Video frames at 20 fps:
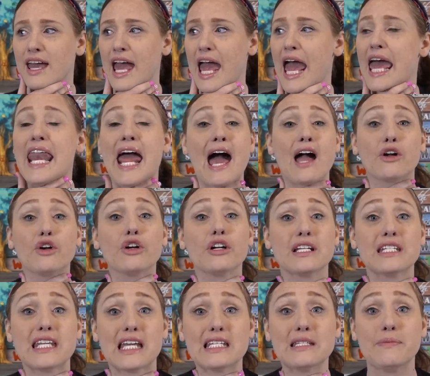an accurate
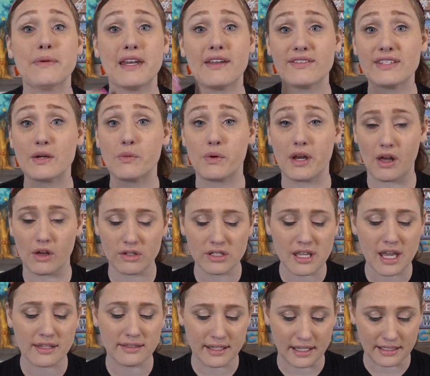assessment if someone else
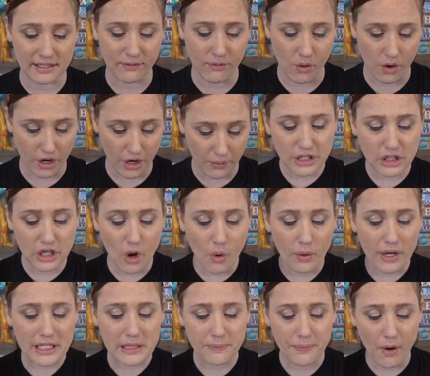does it for you. So
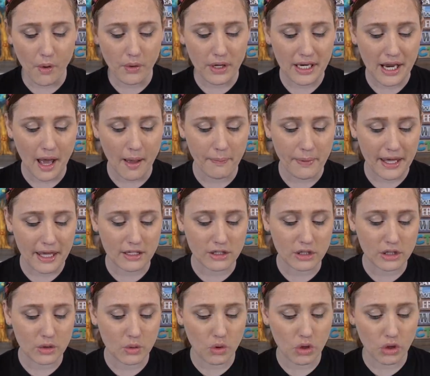it's broken up
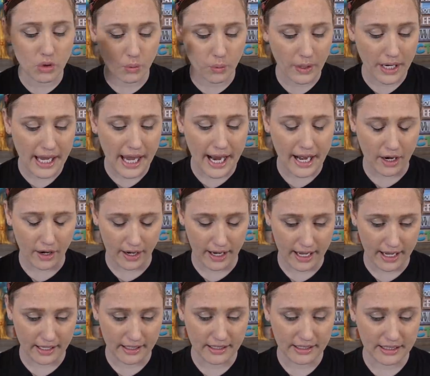into three
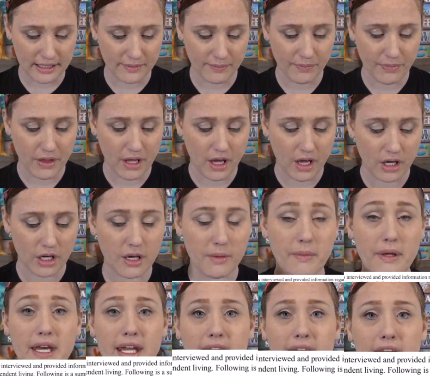areas
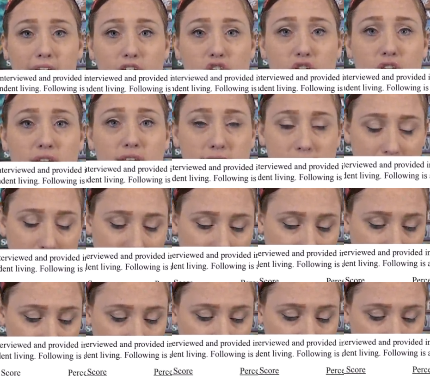communication,
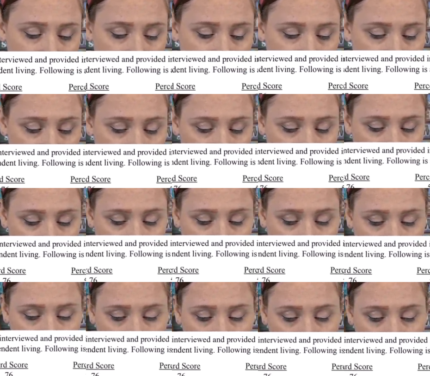daily living skills,
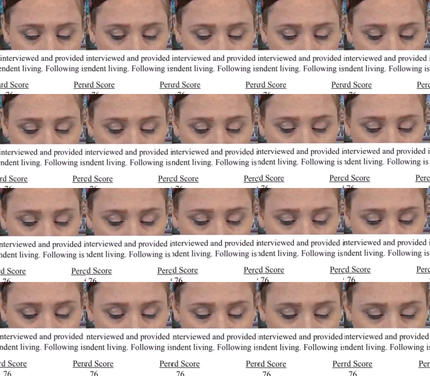and
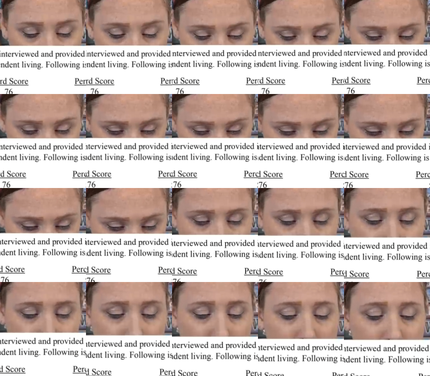socialization.
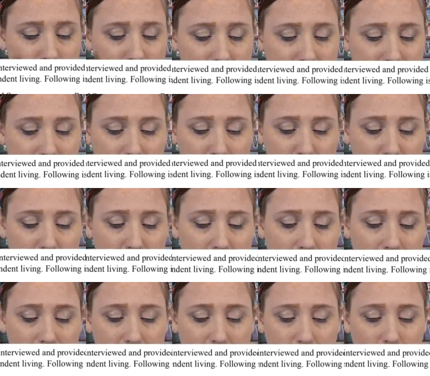Socialization,
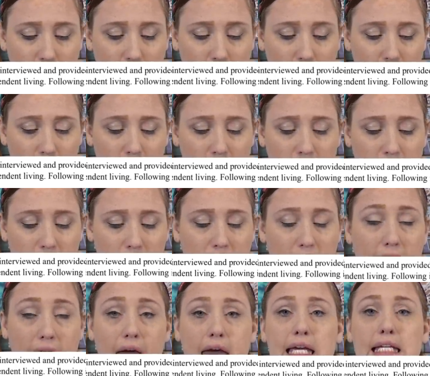I scored
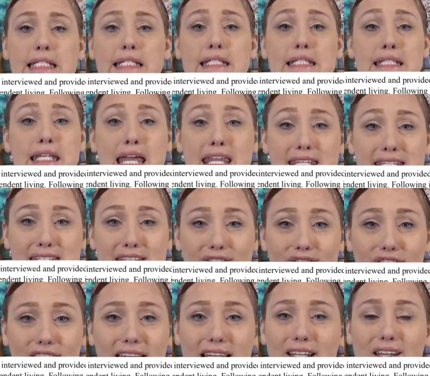
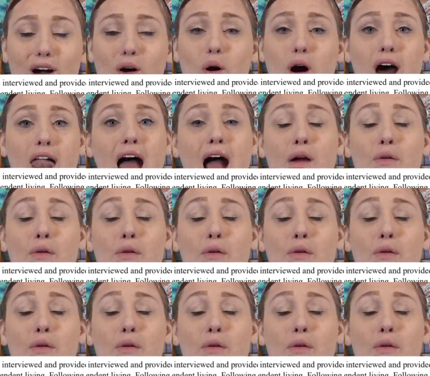extensively low on. I